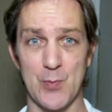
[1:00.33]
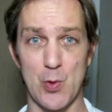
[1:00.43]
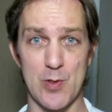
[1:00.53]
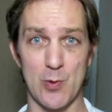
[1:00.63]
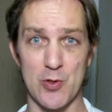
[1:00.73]

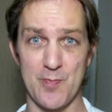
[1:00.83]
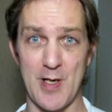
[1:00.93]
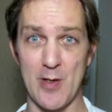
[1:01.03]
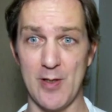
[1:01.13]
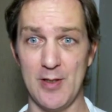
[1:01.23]
or the
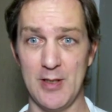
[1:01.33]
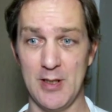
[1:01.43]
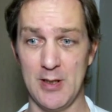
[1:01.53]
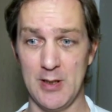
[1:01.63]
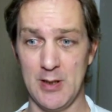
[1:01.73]
horsepower.
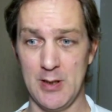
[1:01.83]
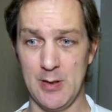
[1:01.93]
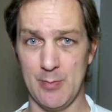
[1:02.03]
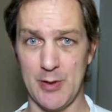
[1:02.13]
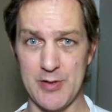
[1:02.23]

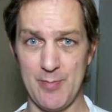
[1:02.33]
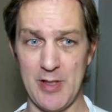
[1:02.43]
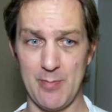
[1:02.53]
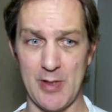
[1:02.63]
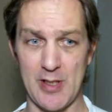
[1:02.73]
But it's
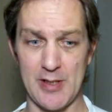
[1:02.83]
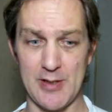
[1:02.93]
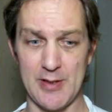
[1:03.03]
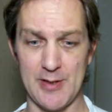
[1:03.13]
made by